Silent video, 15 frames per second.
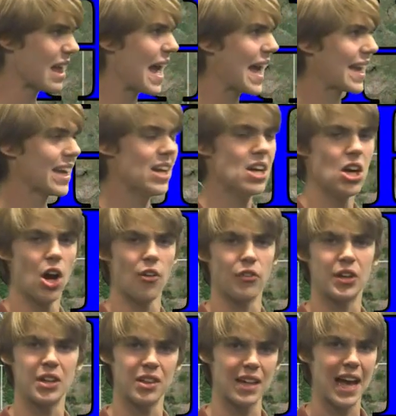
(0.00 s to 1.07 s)
lack
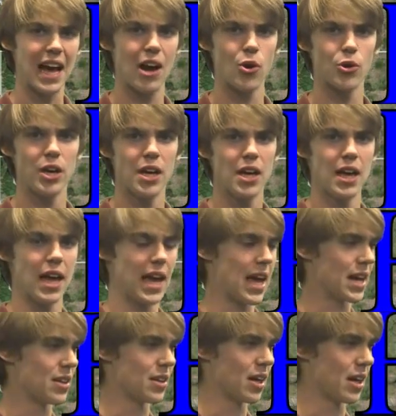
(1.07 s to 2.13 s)
of cloud
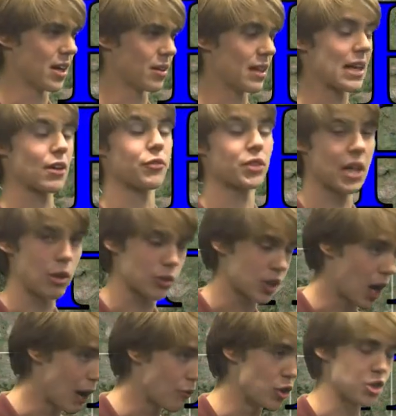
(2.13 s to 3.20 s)
and lack of cloud
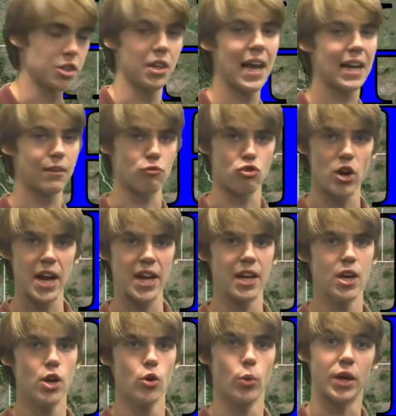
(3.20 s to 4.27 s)
coverage and lack of
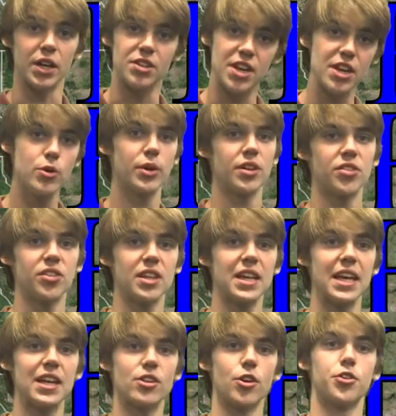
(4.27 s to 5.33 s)
rain we're continuing to
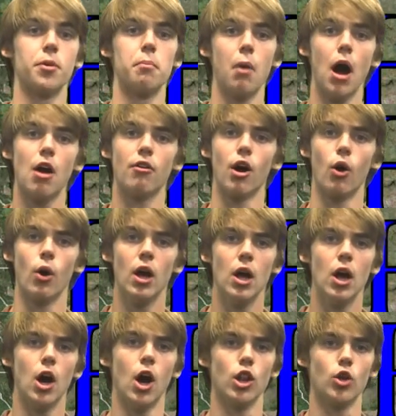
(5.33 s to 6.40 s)
see into tomorrow,
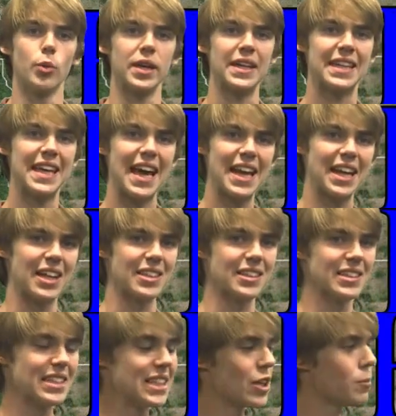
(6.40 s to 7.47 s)
although we get a
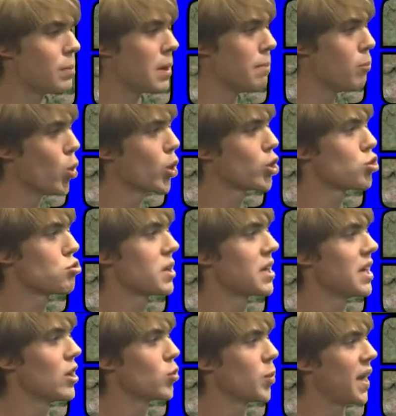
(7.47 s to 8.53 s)
little bit more
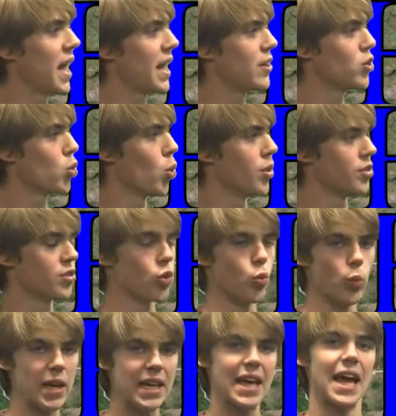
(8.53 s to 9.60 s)
tricky as we head towards the
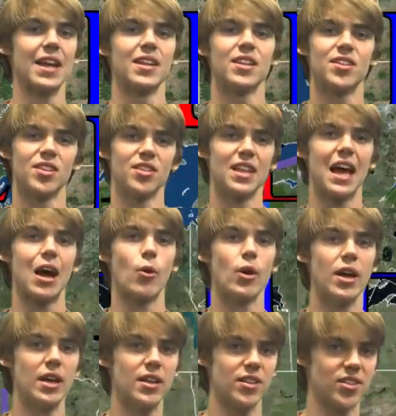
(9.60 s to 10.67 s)
weekend. This is now
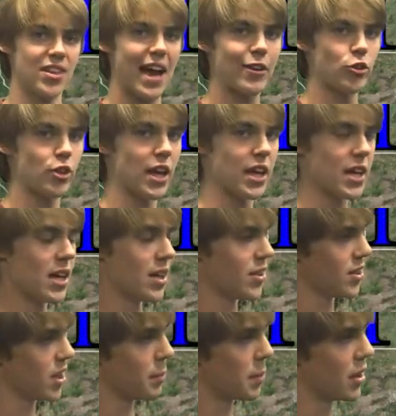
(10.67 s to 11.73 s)
Saturday.
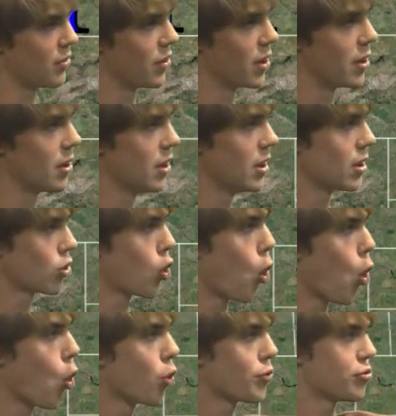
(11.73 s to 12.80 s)
See a bit of a
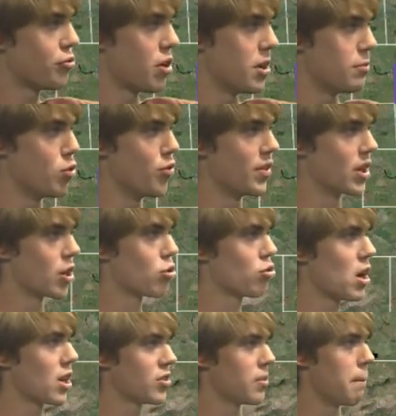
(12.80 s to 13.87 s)
cold front moving
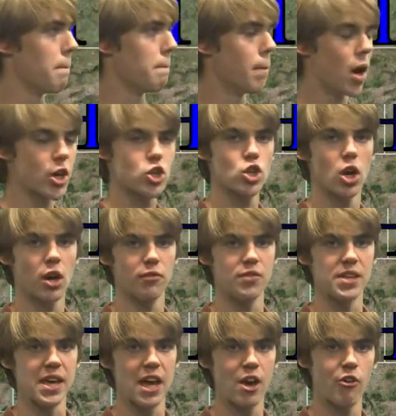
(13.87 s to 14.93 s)
across much of
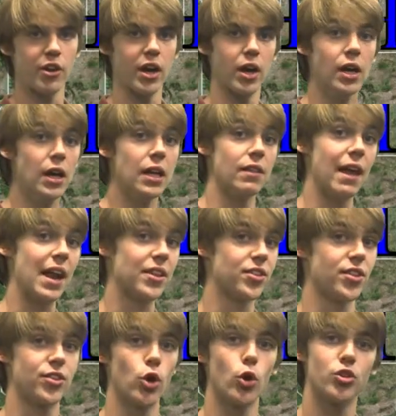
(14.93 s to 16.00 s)
the area that
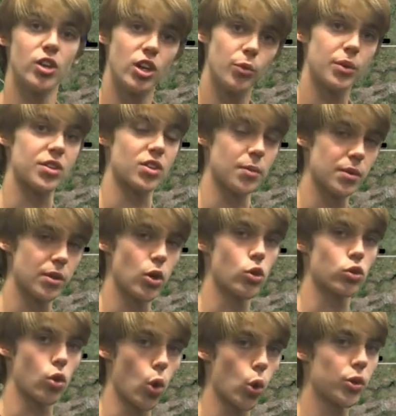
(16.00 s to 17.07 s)
is associated with some of
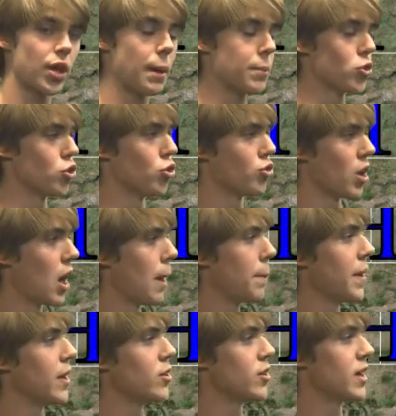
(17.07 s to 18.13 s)
those cold temperatures
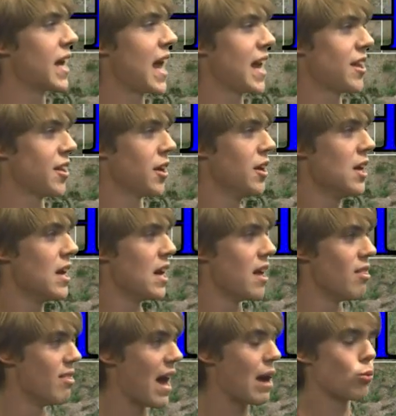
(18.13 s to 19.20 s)
up into Canada,
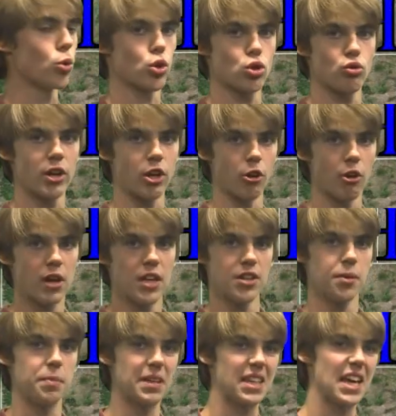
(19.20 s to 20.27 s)
and that will trigger
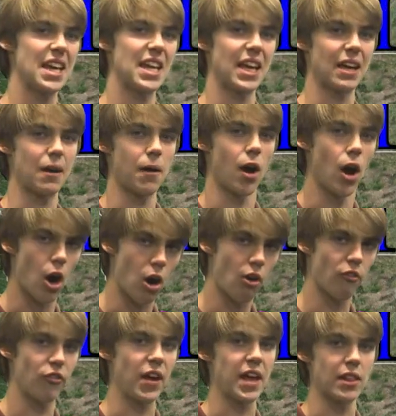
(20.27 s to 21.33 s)
the beginning
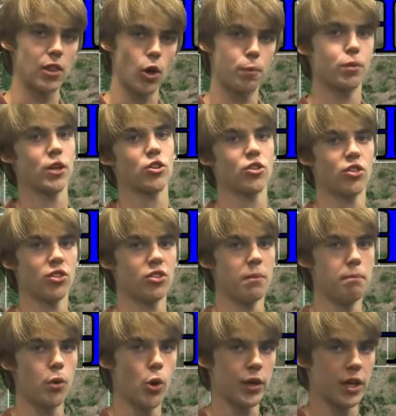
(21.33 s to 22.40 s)
of a low pressure
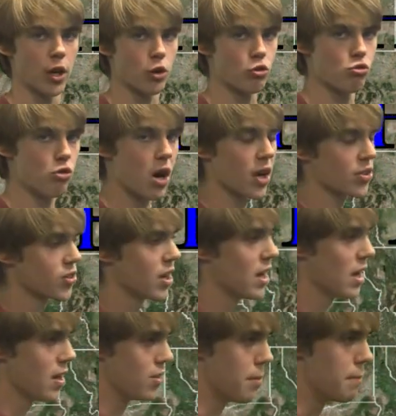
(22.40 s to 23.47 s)
system building across
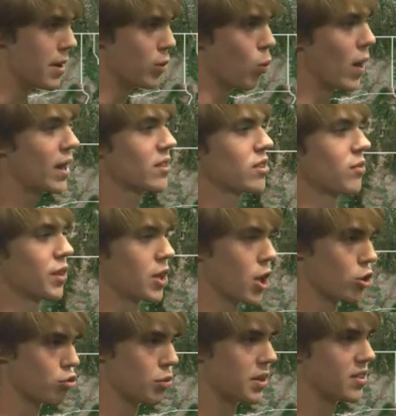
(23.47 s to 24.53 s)
the Midwest of the
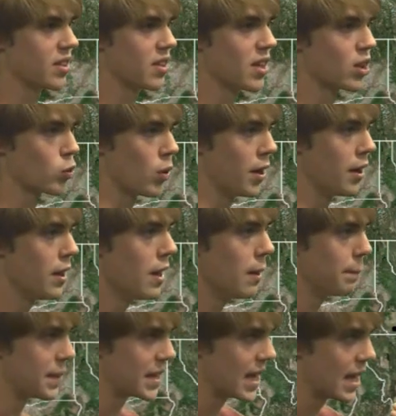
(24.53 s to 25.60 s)
country. We see this one
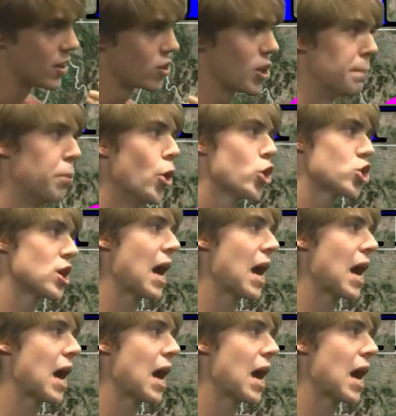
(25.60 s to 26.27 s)
begin to push